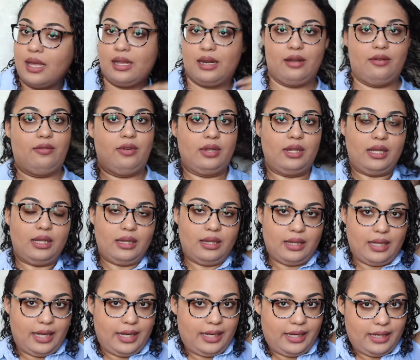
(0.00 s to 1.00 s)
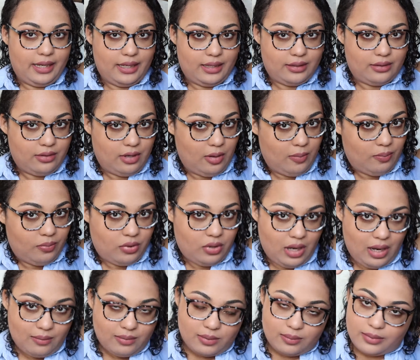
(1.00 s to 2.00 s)
and I really like it, so I'm
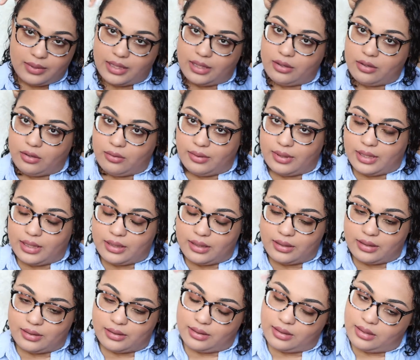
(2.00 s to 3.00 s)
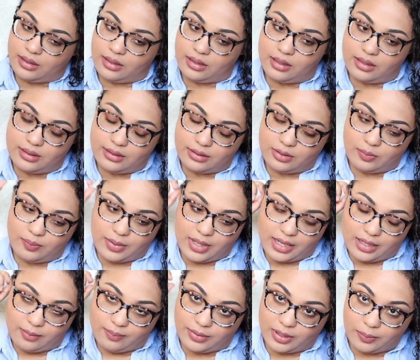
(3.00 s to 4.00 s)
probably going to
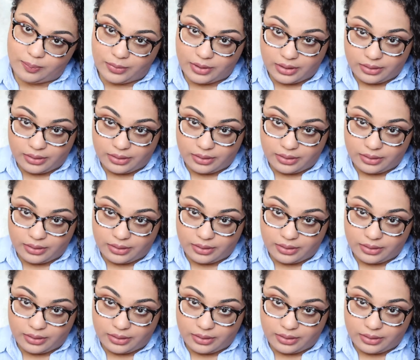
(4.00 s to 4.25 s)
buy a big